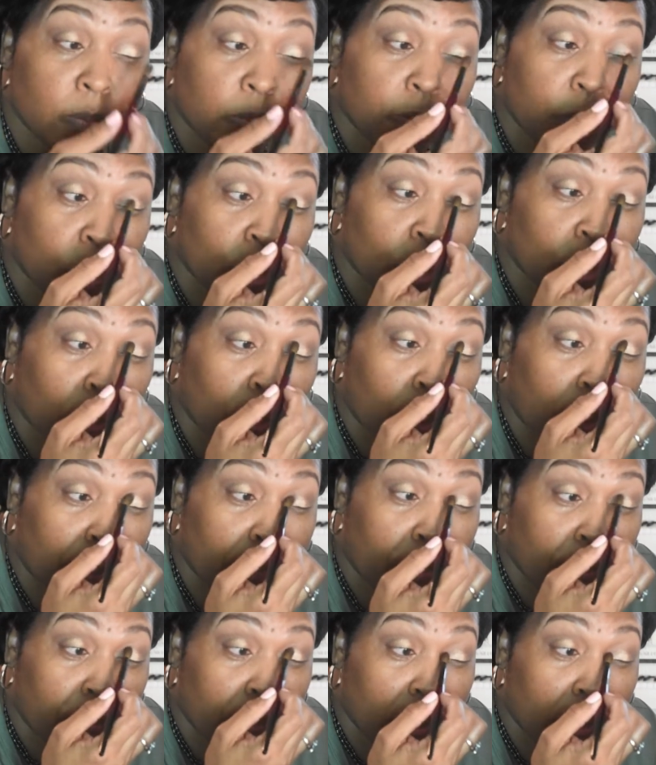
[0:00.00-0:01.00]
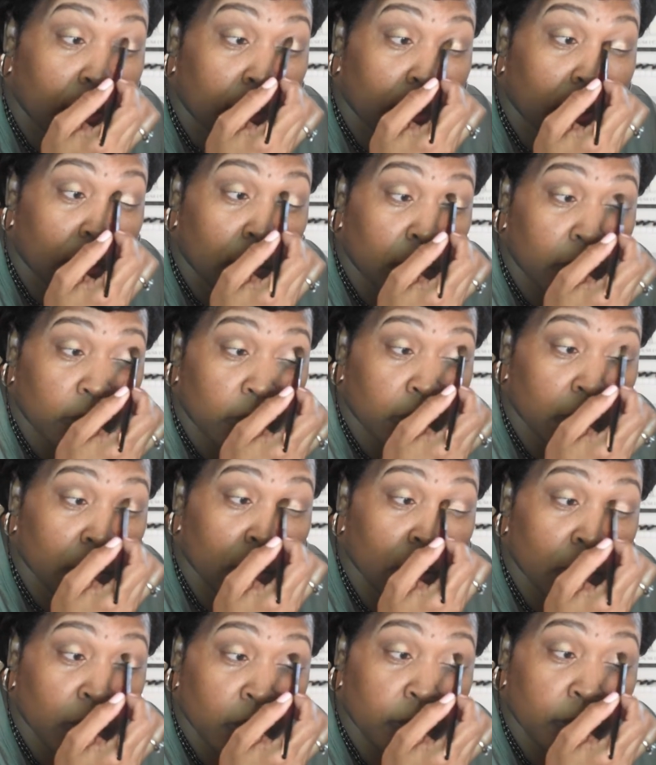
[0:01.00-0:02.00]
show up real.
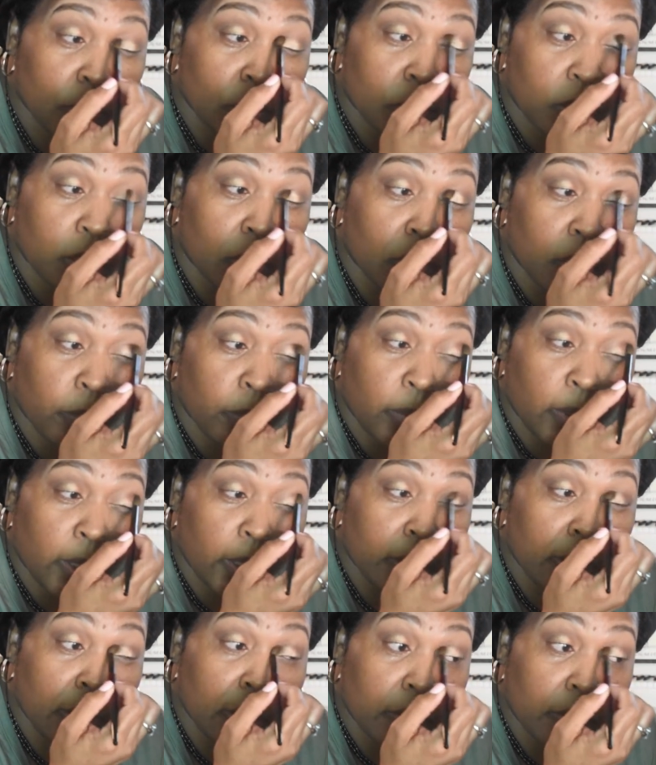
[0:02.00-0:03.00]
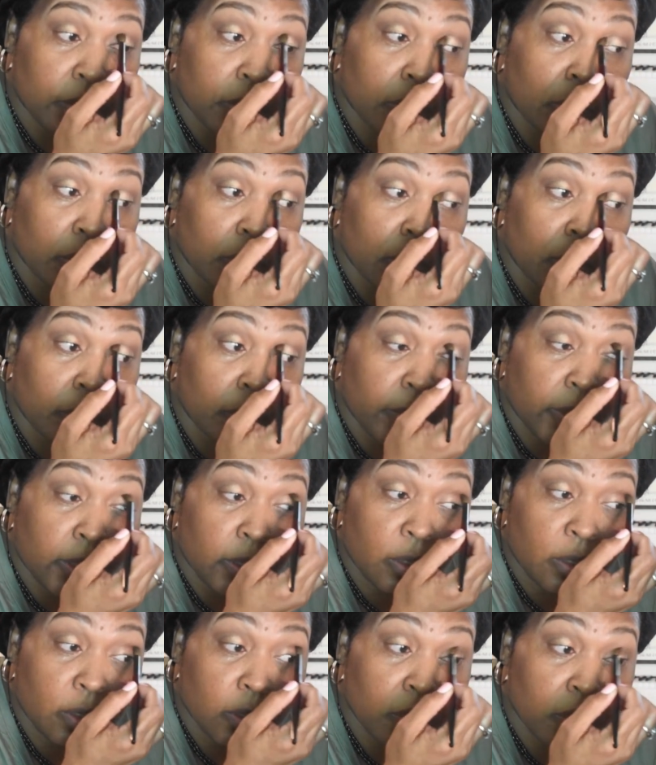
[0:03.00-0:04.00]
Just going to blend out a little
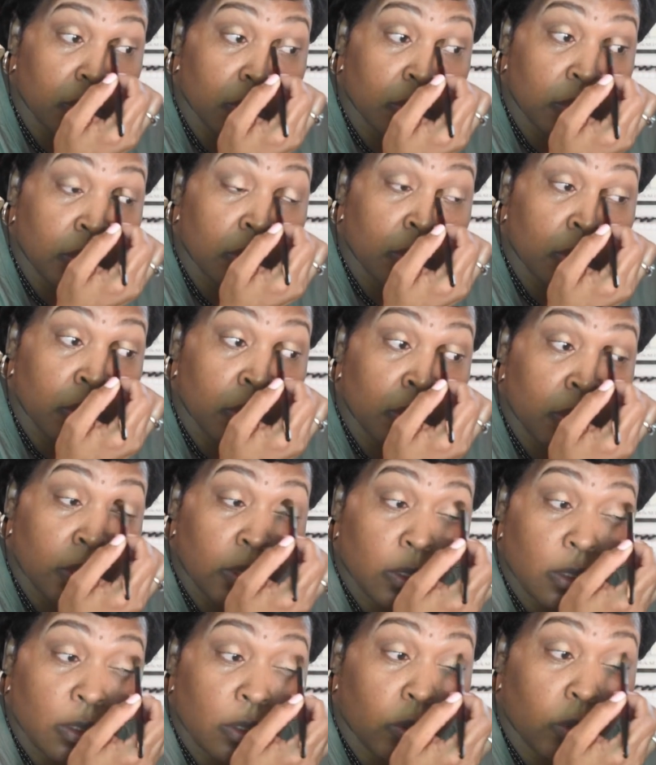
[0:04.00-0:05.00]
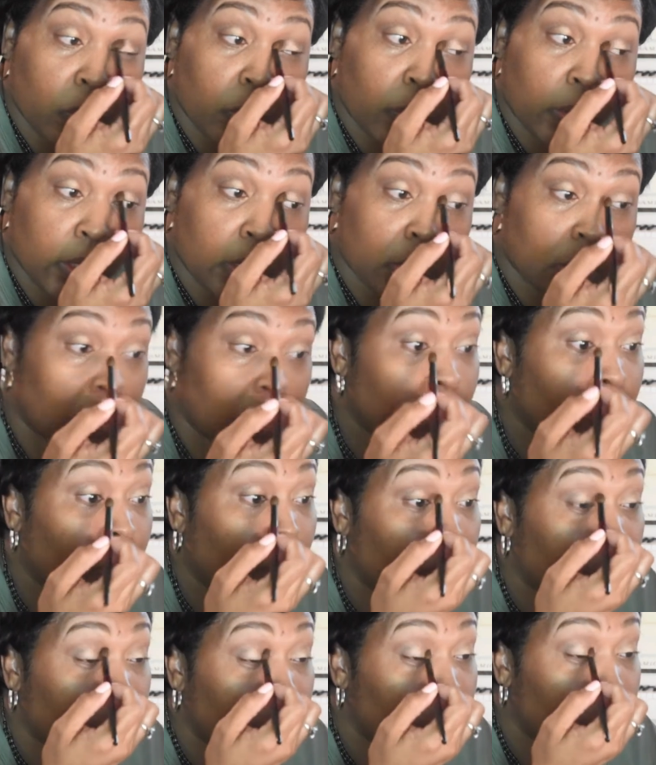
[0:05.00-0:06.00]
bit. Don't want it to
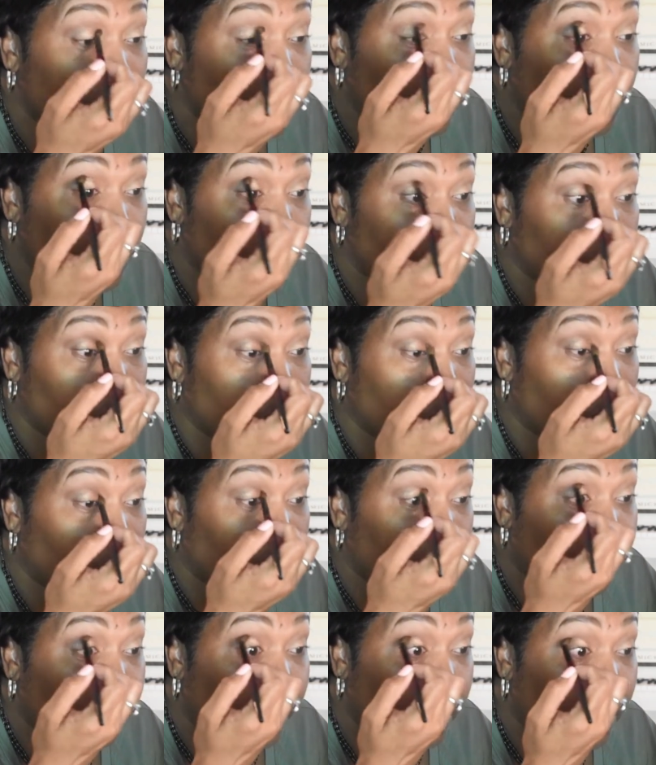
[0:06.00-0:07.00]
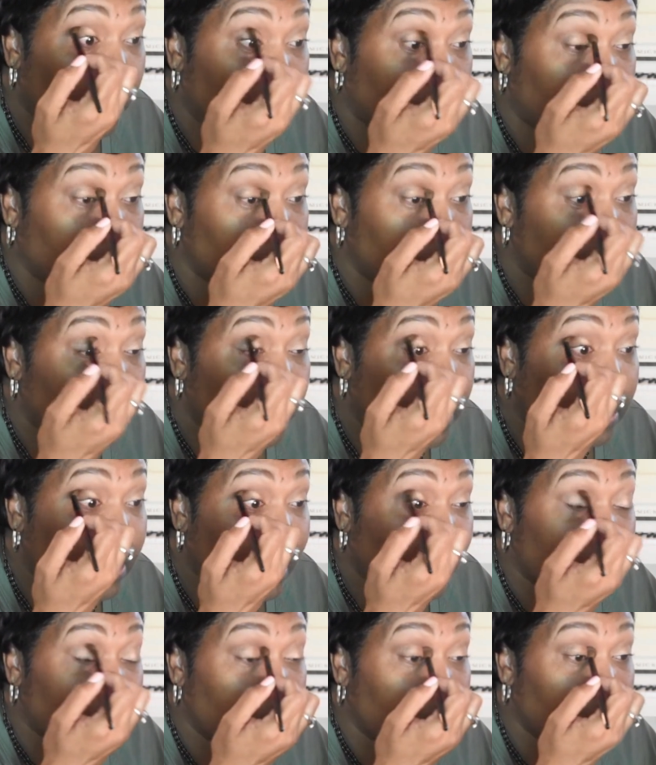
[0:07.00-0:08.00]
get too over in the crease, because I
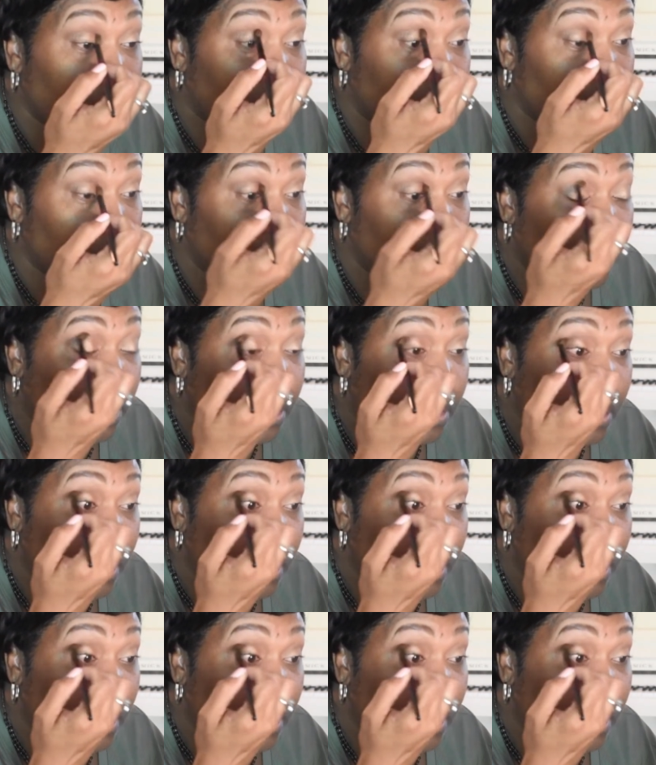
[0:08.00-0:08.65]
tend to